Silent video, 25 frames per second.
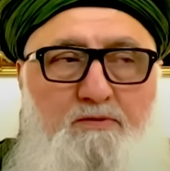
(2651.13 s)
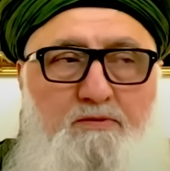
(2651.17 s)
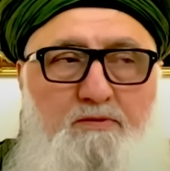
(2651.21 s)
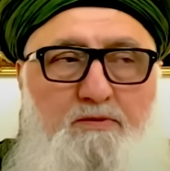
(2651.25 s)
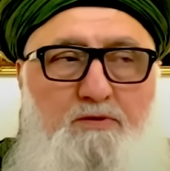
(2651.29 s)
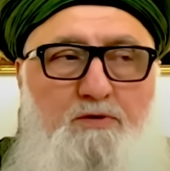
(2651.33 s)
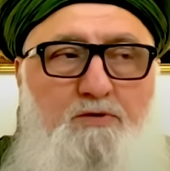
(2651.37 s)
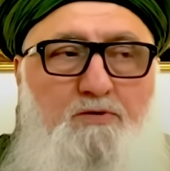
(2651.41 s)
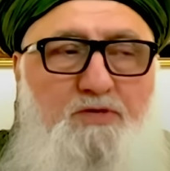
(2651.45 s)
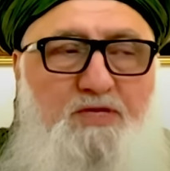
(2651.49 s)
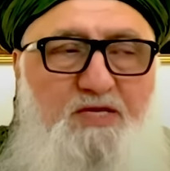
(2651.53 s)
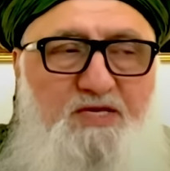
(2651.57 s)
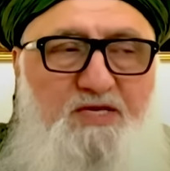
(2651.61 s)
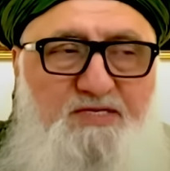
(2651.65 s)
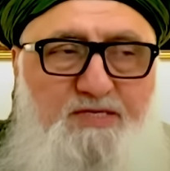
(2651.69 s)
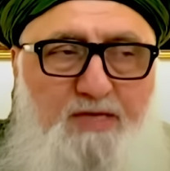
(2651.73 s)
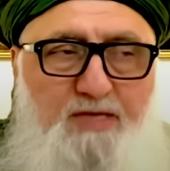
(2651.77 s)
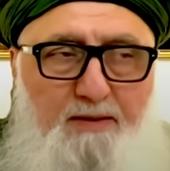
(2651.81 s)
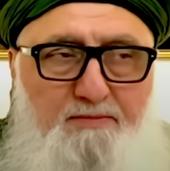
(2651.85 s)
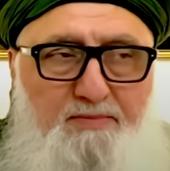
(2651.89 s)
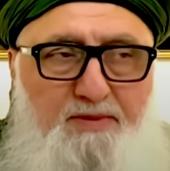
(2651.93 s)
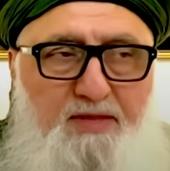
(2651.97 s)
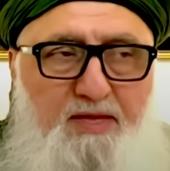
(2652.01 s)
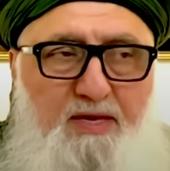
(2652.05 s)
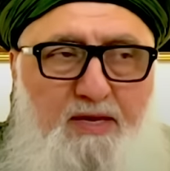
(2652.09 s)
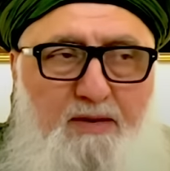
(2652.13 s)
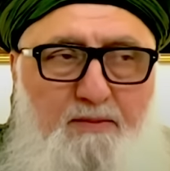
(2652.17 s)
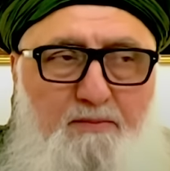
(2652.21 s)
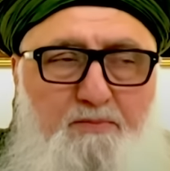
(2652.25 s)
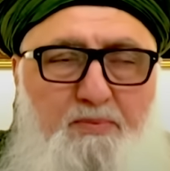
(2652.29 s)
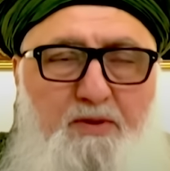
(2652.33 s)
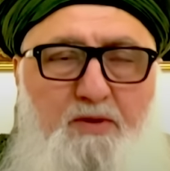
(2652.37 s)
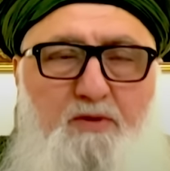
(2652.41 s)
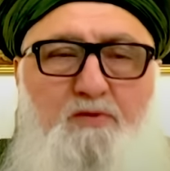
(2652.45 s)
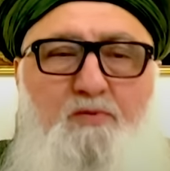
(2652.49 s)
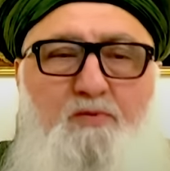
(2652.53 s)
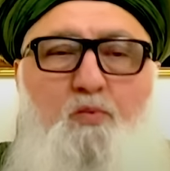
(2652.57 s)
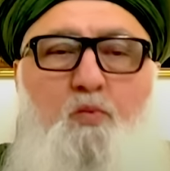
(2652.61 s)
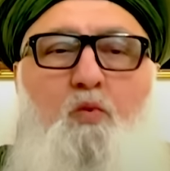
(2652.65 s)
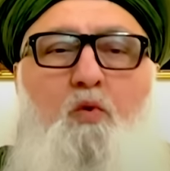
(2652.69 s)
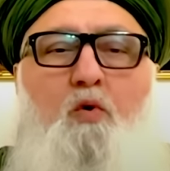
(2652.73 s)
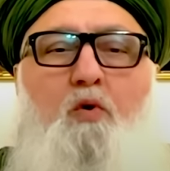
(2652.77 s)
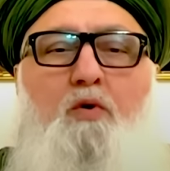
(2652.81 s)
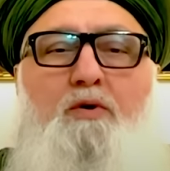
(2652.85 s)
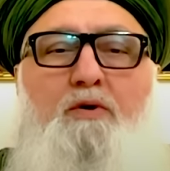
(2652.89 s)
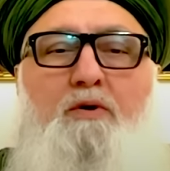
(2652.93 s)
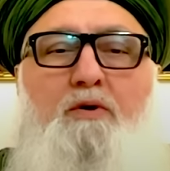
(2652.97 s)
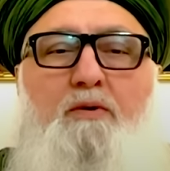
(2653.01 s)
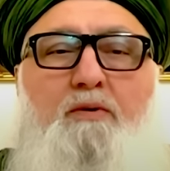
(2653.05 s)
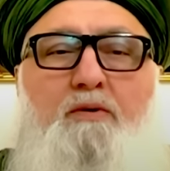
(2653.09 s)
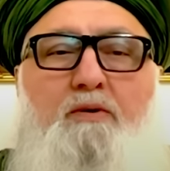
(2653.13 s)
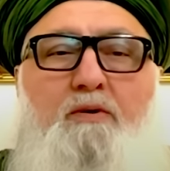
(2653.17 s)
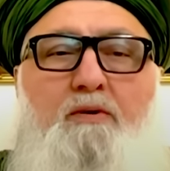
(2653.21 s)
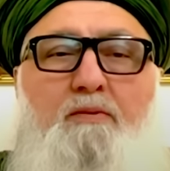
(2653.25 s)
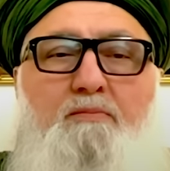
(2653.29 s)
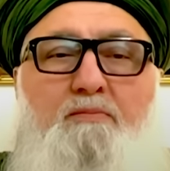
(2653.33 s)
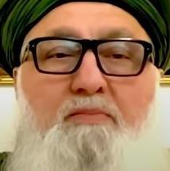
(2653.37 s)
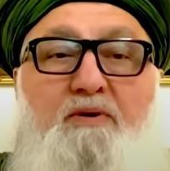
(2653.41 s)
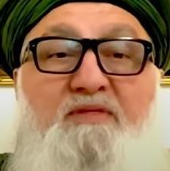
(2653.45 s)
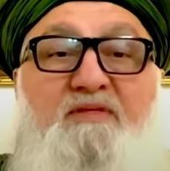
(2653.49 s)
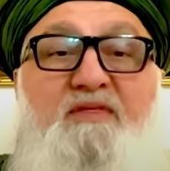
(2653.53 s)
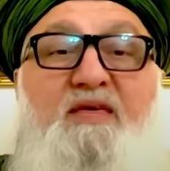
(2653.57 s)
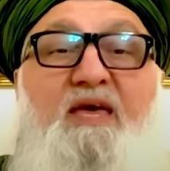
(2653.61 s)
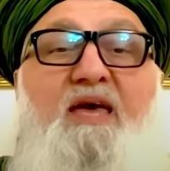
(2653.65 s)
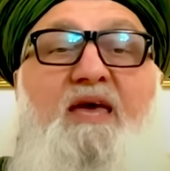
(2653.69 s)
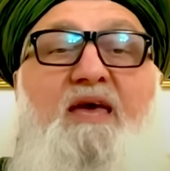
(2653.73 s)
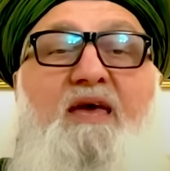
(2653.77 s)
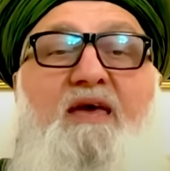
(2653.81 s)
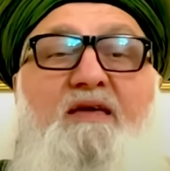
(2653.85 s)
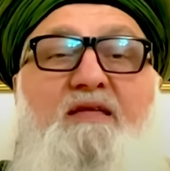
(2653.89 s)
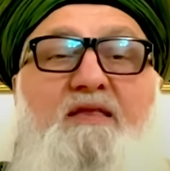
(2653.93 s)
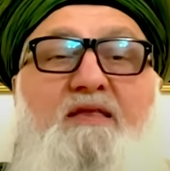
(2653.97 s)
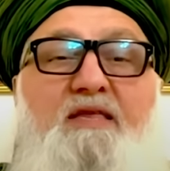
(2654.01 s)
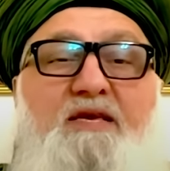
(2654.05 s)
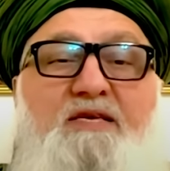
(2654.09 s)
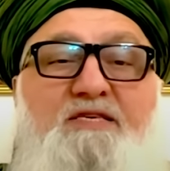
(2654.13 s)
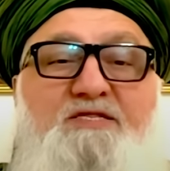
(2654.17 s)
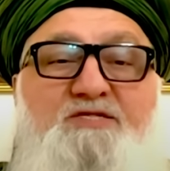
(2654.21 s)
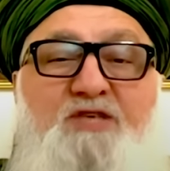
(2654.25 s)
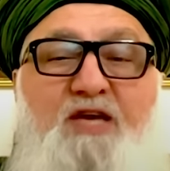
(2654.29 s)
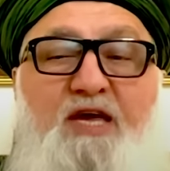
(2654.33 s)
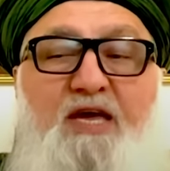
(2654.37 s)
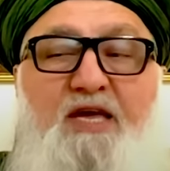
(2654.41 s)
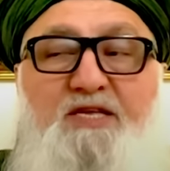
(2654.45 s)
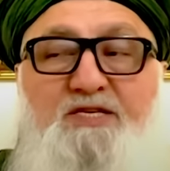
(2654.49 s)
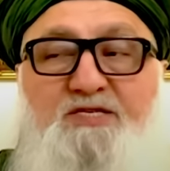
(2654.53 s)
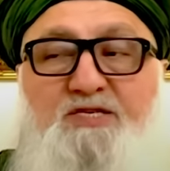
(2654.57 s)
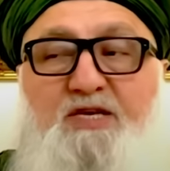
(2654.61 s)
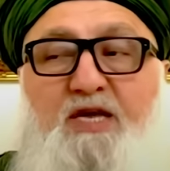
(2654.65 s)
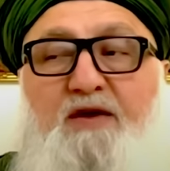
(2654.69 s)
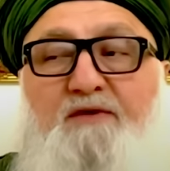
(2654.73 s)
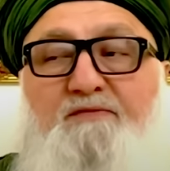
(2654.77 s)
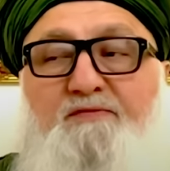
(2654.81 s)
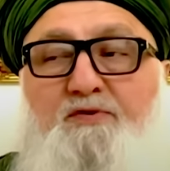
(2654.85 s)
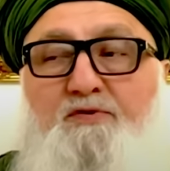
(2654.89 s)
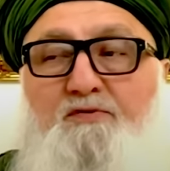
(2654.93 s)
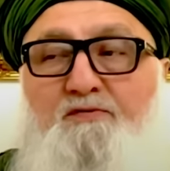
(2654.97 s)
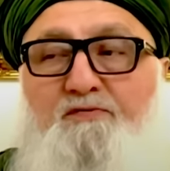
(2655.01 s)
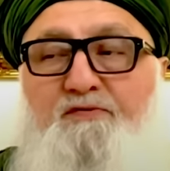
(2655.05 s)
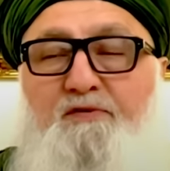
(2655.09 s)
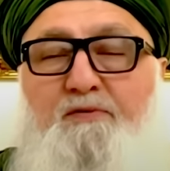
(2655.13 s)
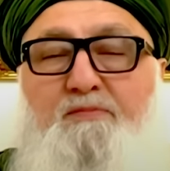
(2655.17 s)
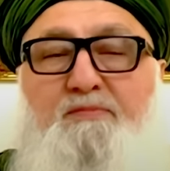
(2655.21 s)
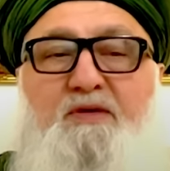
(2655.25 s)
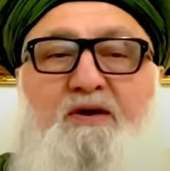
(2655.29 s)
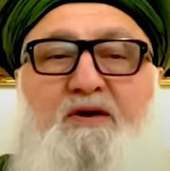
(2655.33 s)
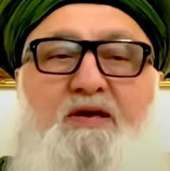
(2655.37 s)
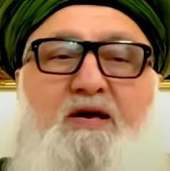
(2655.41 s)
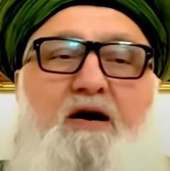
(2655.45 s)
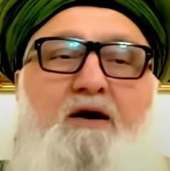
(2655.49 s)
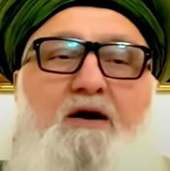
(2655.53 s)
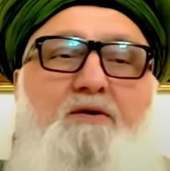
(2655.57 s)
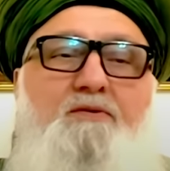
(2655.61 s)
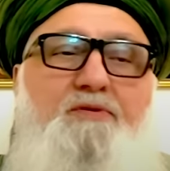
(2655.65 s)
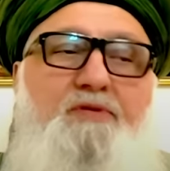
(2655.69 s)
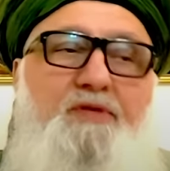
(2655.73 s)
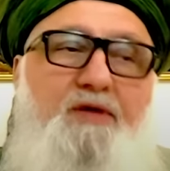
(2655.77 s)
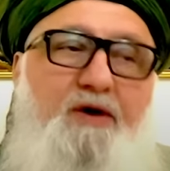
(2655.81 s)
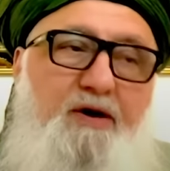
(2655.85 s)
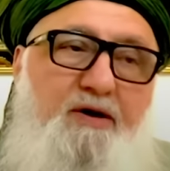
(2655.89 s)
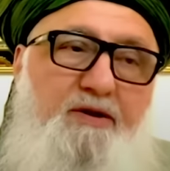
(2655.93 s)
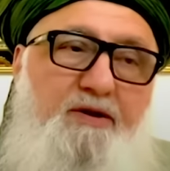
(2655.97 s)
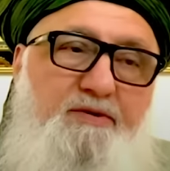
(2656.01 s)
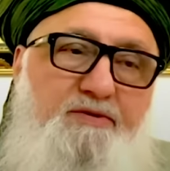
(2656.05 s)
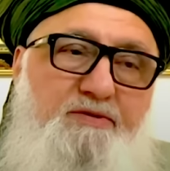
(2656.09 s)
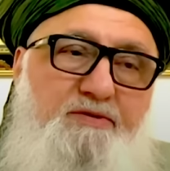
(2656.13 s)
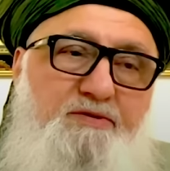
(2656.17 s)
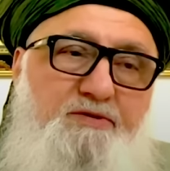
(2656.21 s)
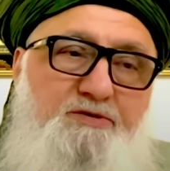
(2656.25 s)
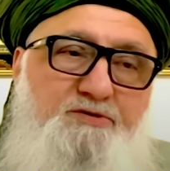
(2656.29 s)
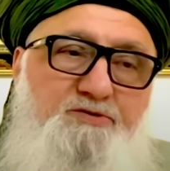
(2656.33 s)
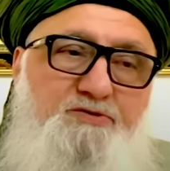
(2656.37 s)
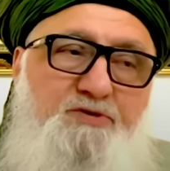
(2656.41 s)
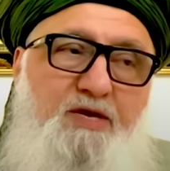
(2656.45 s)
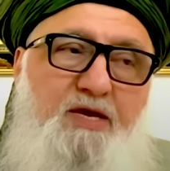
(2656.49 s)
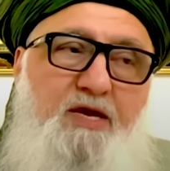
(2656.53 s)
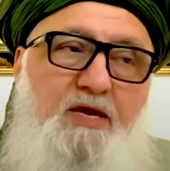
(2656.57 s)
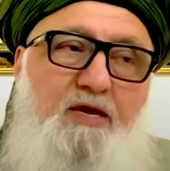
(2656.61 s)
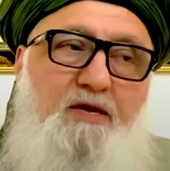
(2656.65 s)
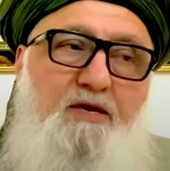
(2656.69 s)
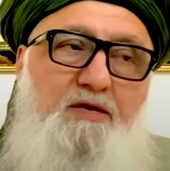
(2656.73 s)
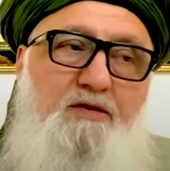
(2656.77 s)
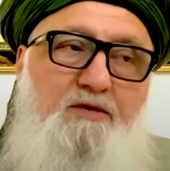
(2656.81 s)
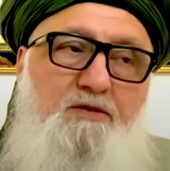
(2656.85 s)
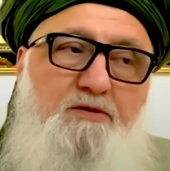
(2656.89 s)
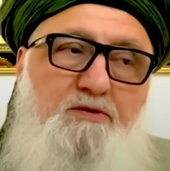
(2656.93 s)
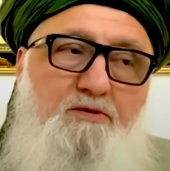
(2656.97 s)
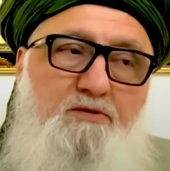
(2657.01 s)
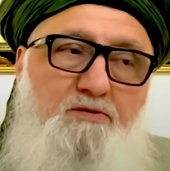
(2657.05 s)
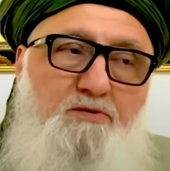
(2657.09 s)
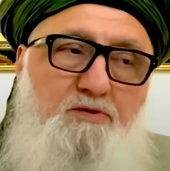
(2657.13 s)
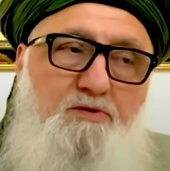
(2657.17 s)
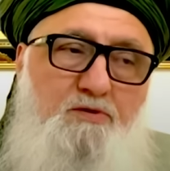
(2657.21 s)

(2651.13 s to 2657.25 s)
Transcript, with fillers: You did something and built water but they in exchange gave you from the kawthar to drink and to,